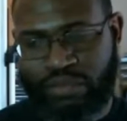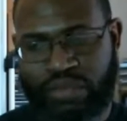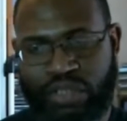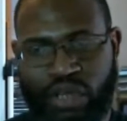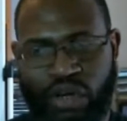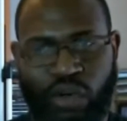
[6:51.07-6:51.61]

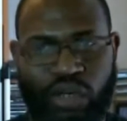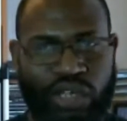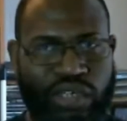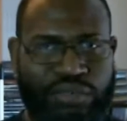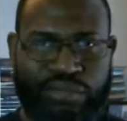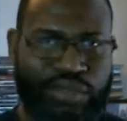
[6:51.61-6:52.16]
You know,
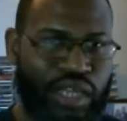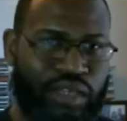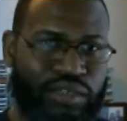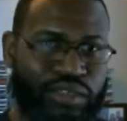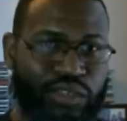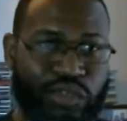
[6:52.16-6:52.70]
and
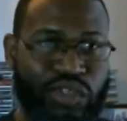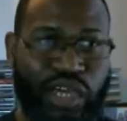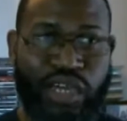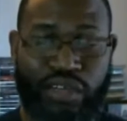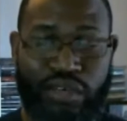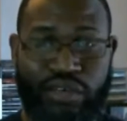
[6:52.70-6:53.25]
you
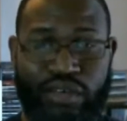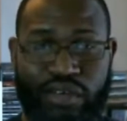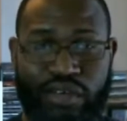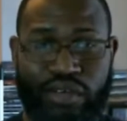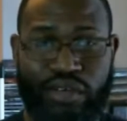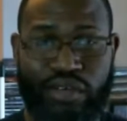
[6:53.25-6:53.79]
said
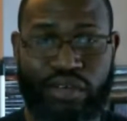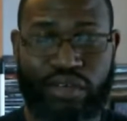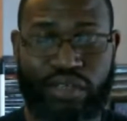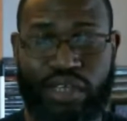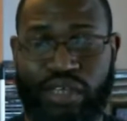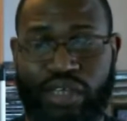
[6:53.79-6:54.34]

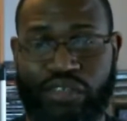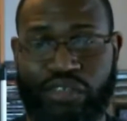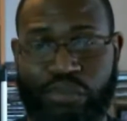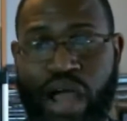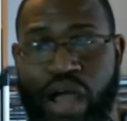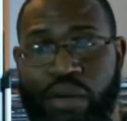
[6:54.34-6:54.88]
it's a
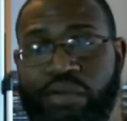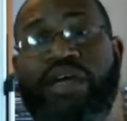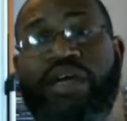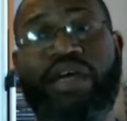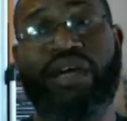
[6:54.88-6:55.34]
problem.